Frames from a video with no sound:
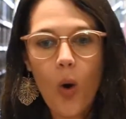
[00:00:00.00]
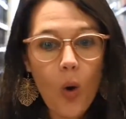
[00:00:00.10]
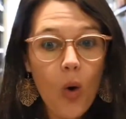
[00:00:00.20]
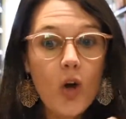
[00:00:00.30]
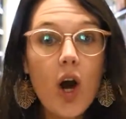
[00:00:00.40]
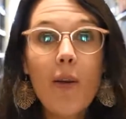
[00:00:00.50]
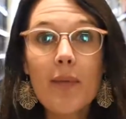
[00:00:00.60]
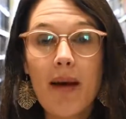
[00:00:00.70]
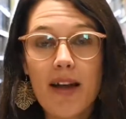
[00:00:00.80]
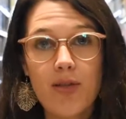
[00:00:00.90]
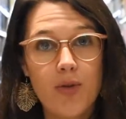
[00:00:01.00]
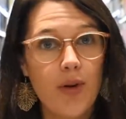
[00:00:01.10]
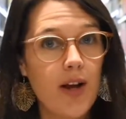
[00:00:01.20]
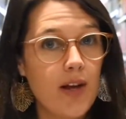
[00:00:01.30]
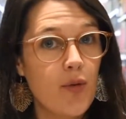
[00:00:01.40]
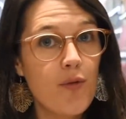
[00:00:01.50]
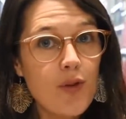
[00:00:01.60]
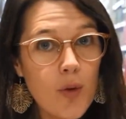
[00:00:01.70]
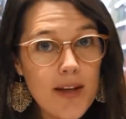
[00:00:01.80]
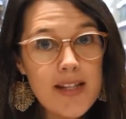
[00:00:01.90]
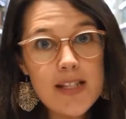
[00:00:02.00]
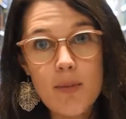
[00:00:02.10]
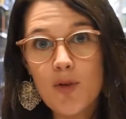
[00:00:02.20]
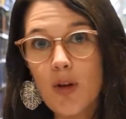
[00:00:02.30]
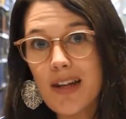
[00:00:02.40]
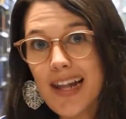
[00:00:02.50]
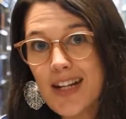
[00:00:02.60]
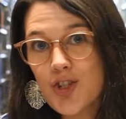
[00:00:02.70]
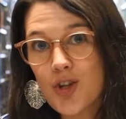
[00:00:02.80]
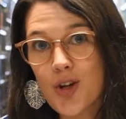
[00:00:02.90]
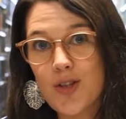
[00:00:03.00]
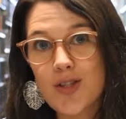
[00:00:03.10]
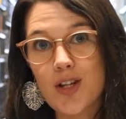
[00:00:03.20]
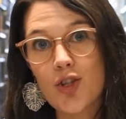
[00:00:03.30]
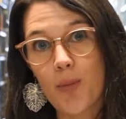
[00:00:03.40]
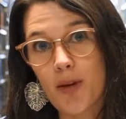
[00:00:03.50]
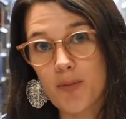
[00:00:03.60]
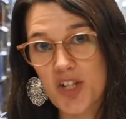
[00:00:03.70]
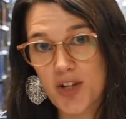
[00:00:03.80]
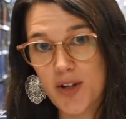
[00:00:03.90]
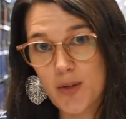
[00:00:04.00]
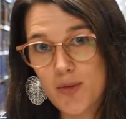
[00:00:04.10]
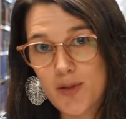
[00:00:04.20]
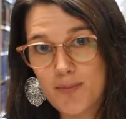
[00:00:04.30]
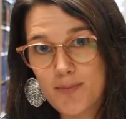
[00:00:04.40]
or going back through and reviewing some of your lecture notes and topic materials.